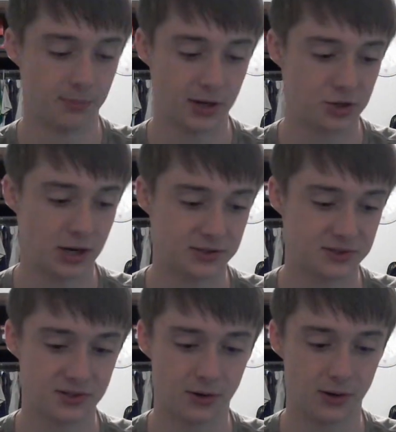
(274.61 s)
My
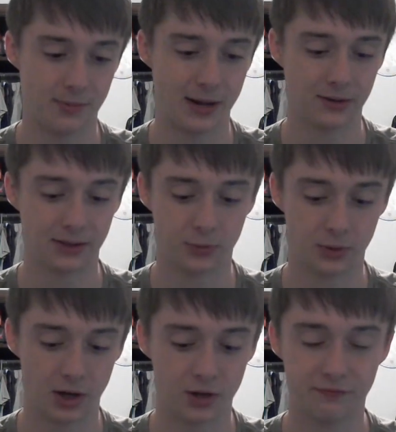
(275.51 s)
Tritons are about, like, a
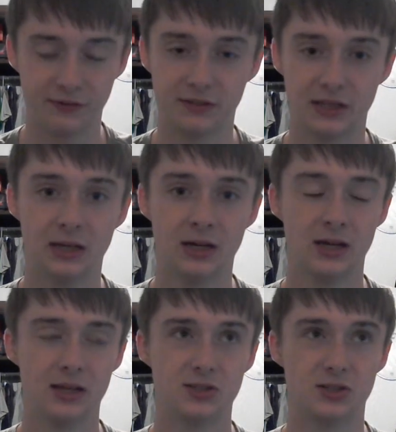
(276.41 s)
$150
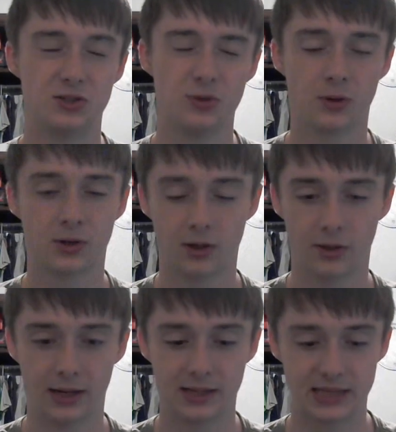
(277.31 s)
to
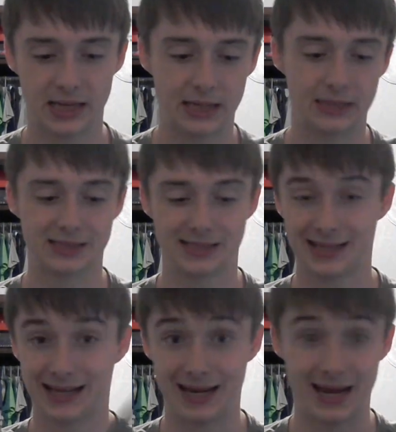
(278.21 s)
$200 headset, and this is,
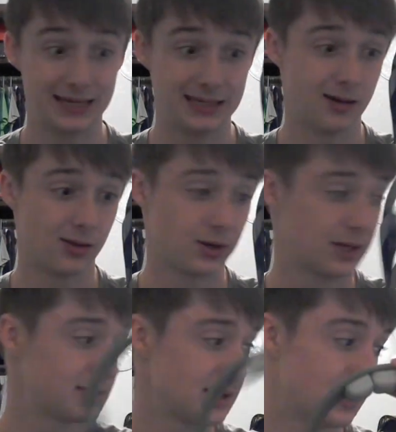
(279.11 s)
like, a $90
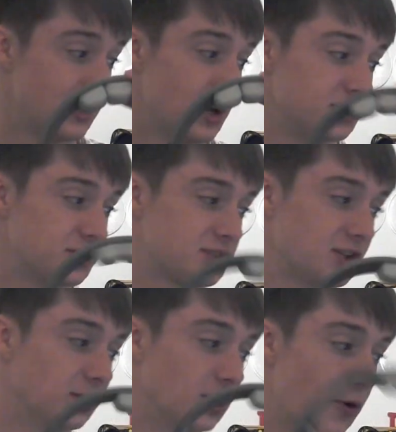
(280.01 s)
headset. So this is
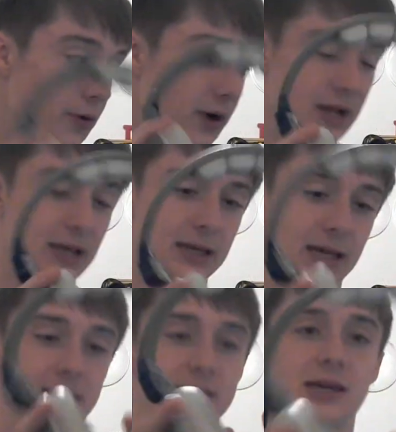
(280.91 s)
a lower-end
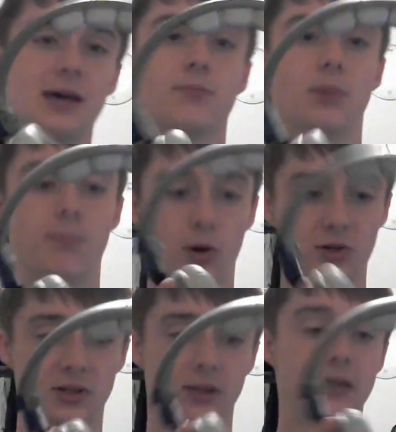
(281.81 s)
headset, but
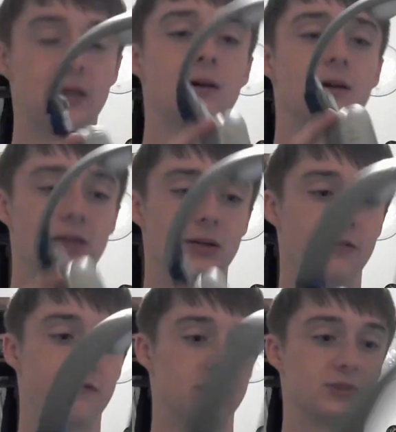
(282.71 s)
personally, you know,
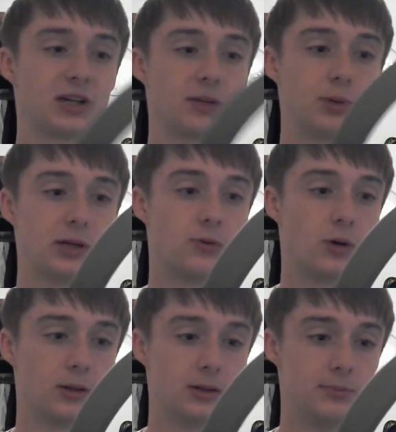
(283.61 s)
it feels like a pretty
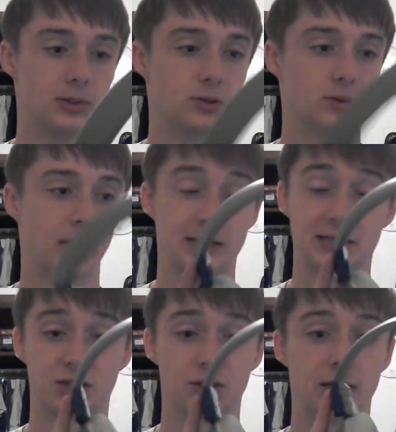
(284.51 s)
quality build and, like, it's
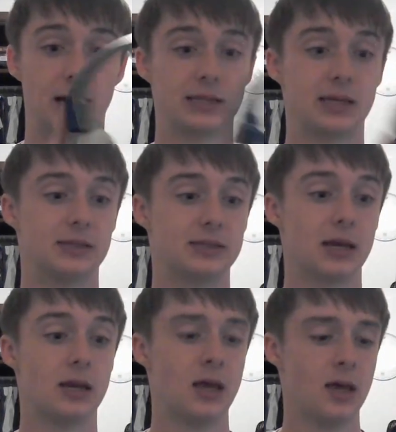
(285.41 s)
actually a nice
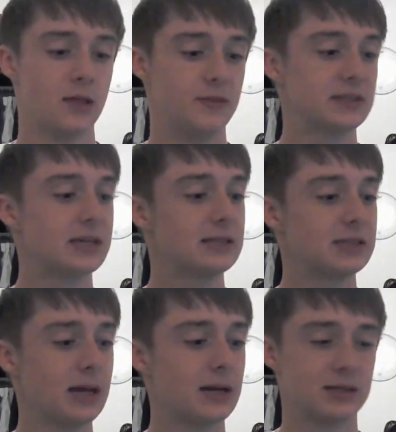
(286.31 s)
headset. This
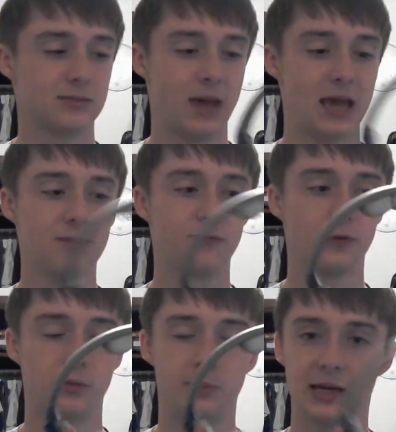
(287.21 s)
headset is made
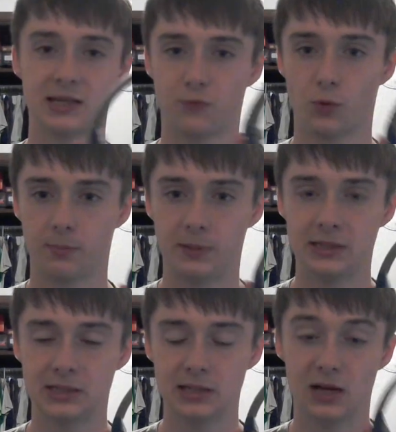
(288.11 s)
for the PS4,
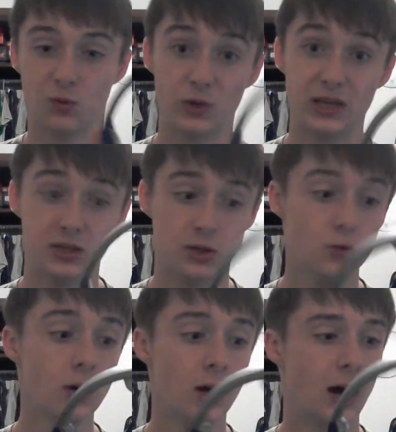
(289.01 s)
PC, and Wii
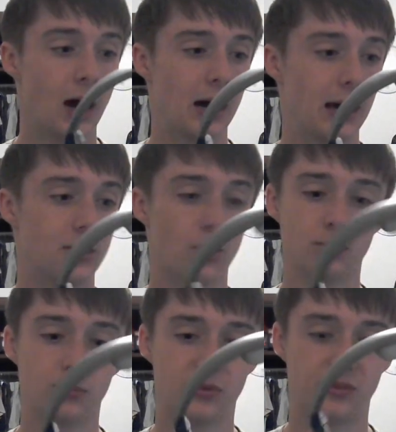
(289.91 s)
U. I
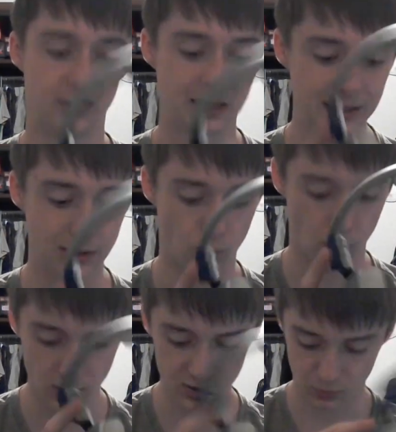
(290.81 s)
don't think it
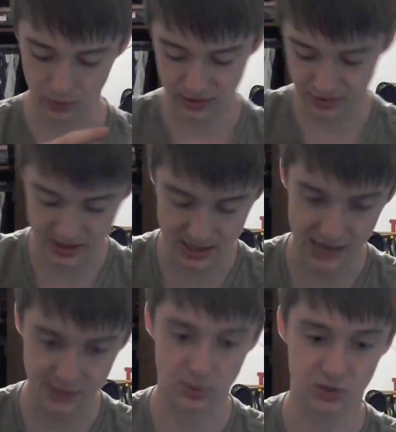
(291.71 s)
works with the
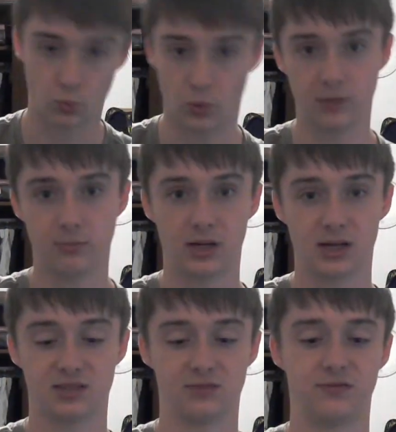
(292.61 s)
Xbox One
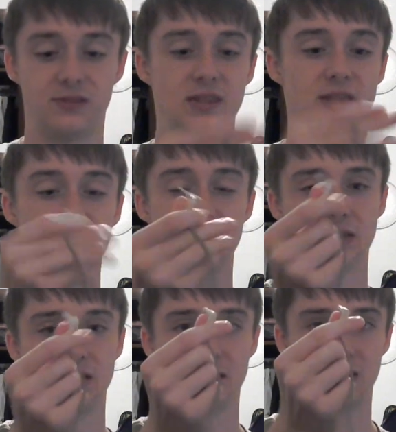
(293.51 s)
because of
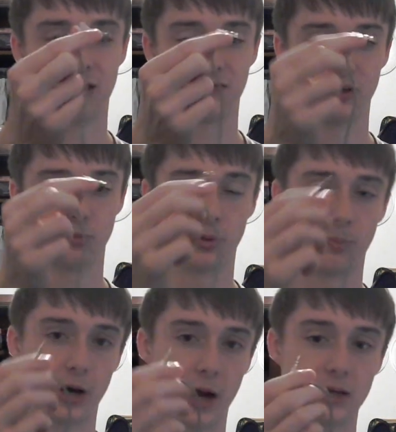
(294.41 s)
this. It doesn't have their
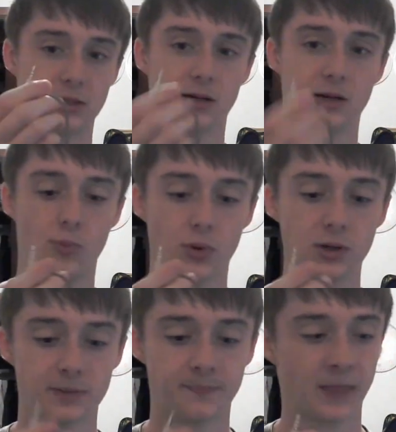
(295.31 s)
proprietary port.